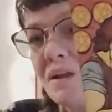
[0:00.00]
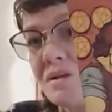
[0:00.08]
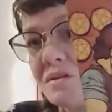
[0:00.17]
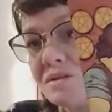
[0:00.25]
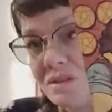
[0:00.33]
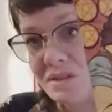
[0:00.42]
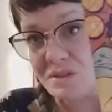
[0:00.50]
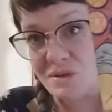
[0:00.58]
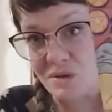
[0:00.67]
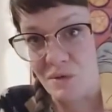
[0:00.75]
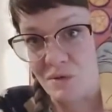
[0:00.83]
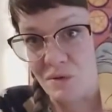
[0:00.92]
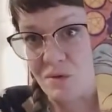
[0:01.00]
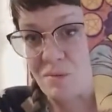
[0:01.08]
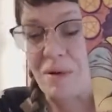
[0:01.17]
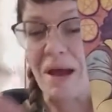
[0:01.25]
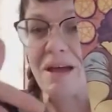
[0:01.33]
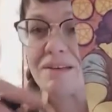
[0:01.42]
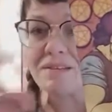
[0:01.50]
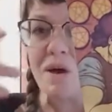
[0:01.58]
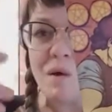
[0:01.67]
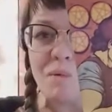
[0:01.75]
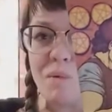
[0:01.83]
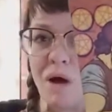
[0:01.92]
didn't serve you in the past,
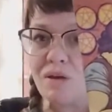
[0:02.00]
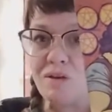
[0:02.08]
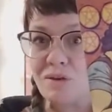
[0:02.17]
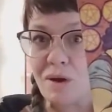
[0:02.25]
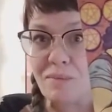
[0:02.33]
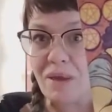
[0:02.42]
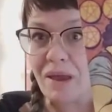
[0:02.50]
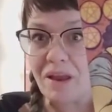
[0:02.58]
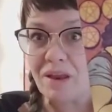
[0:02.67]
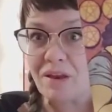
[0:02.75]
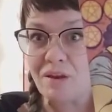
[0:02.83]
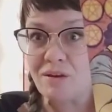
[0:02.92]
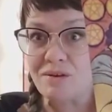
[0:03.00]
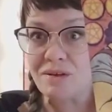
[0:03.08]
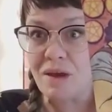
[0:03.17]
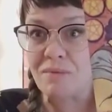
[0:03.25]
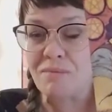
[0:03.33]
why don't you try making a new shape? Make,